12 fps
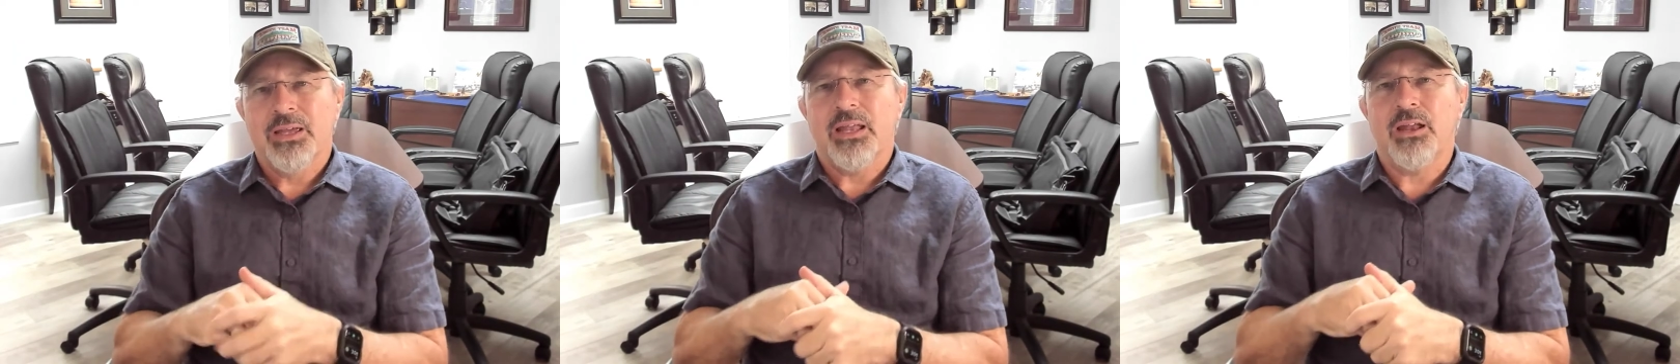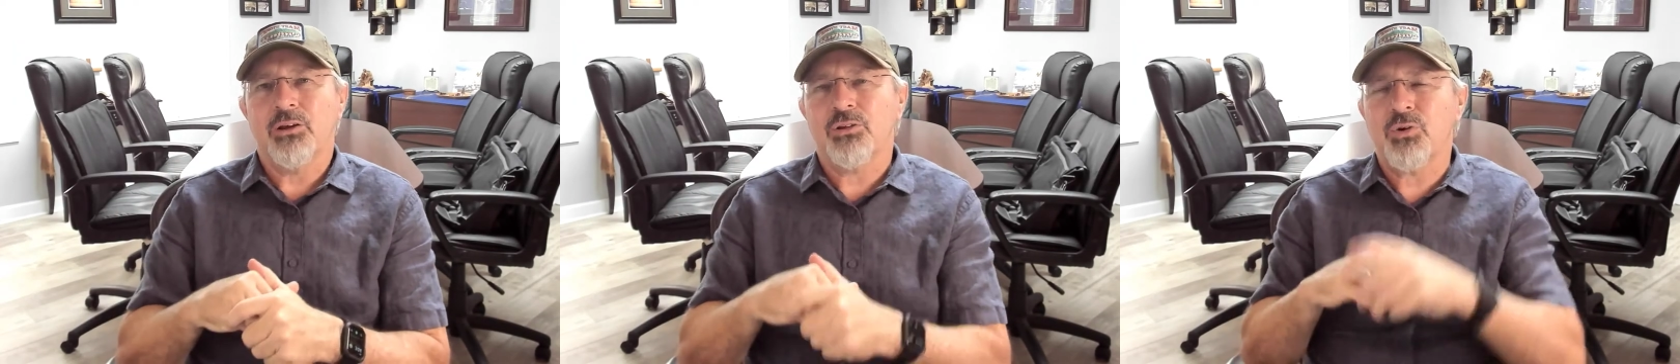
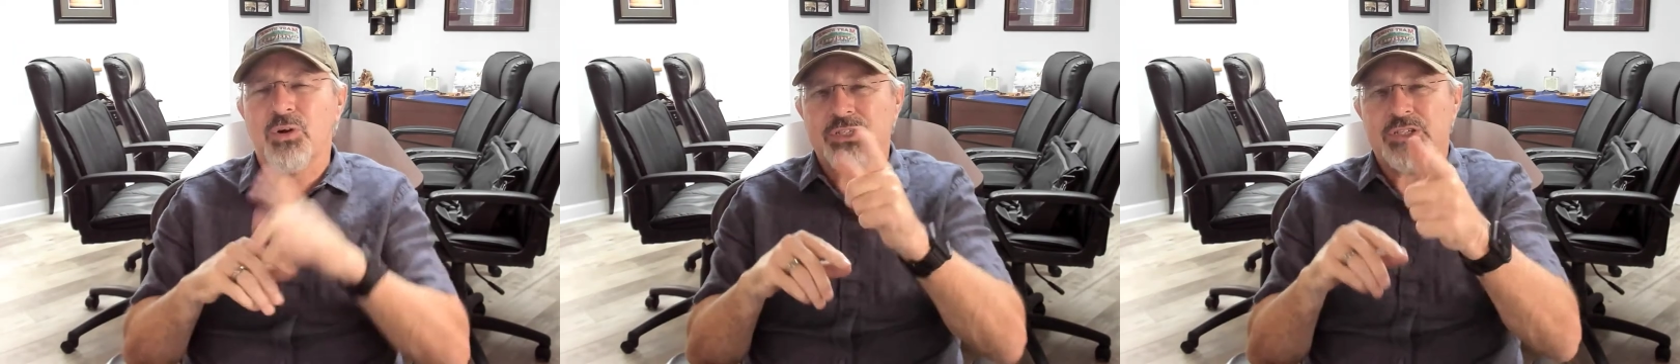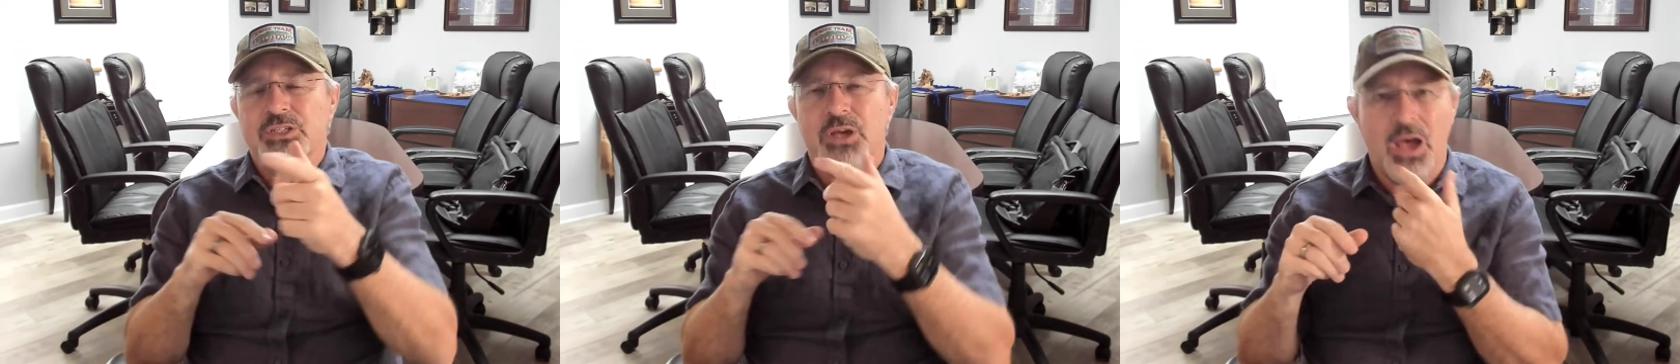And here are the
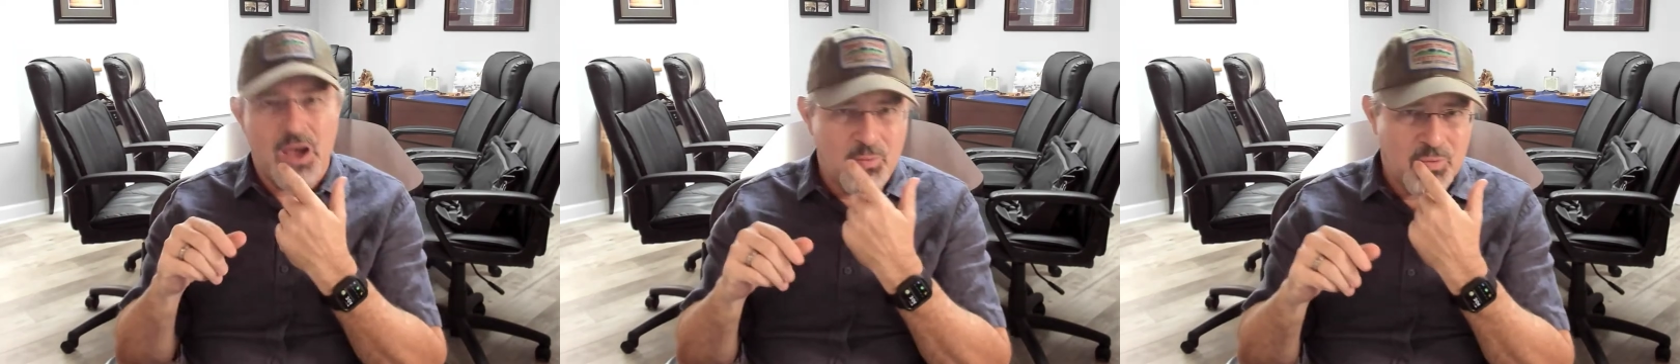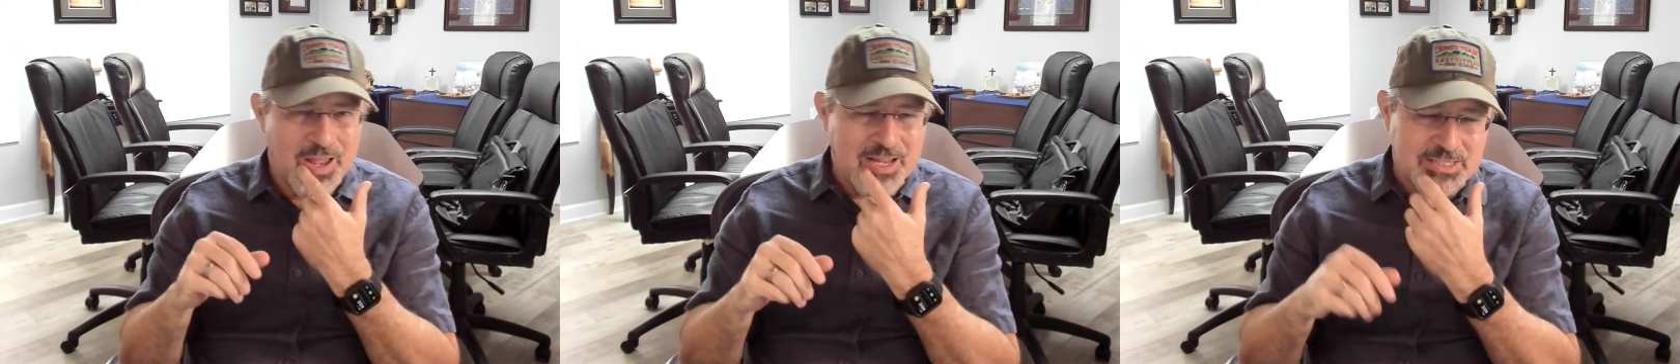questions I
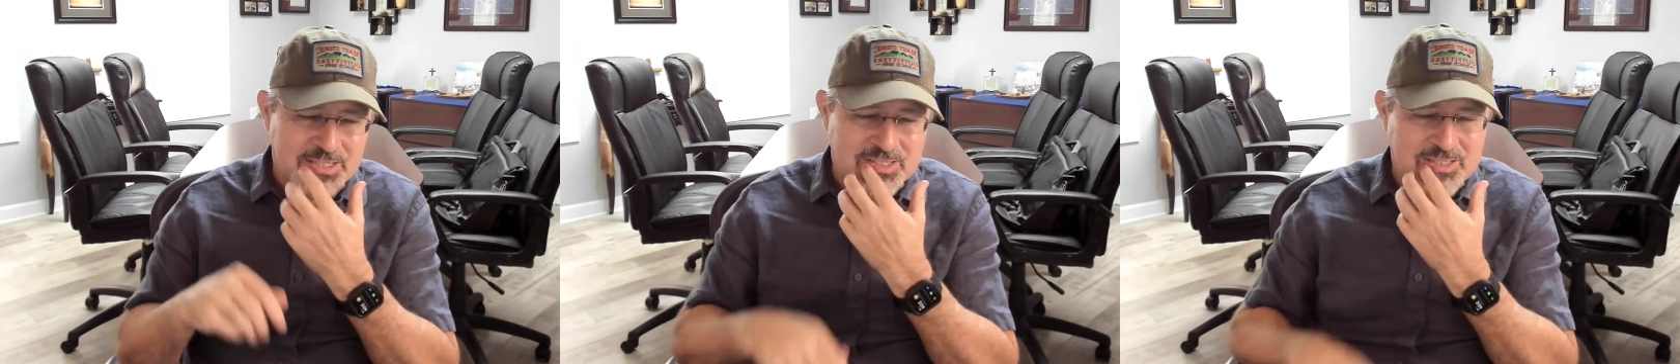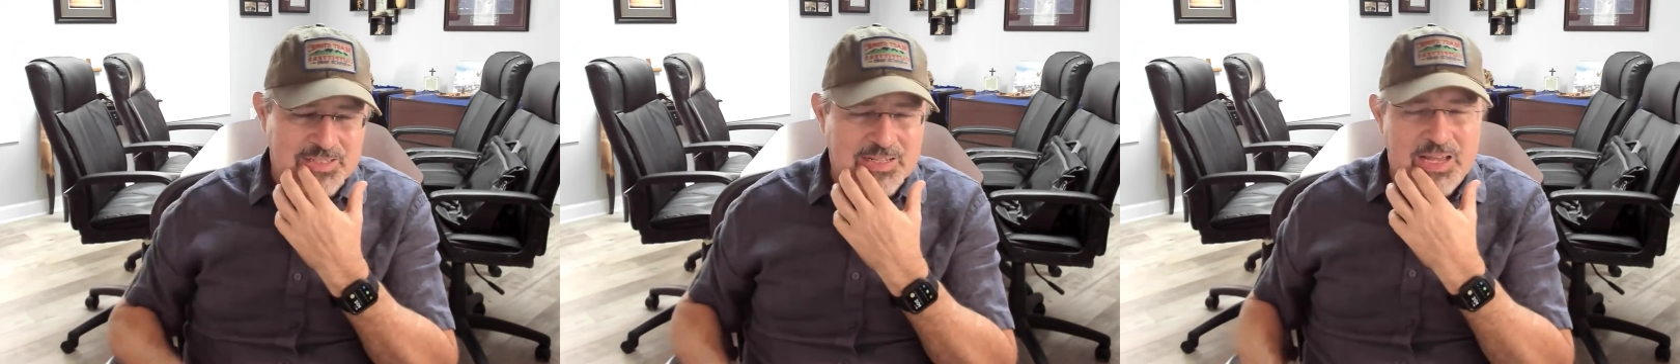want to
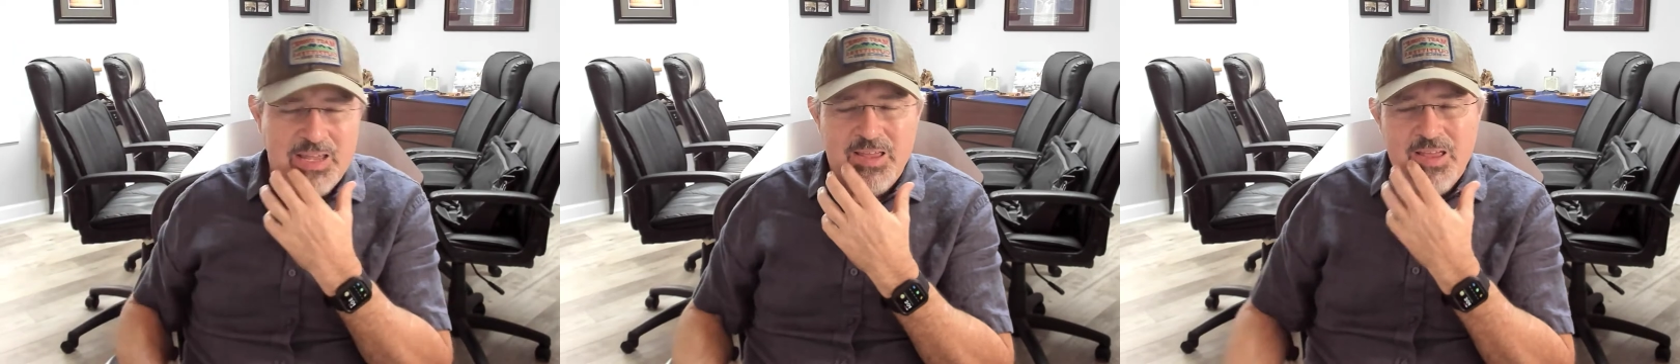ask today.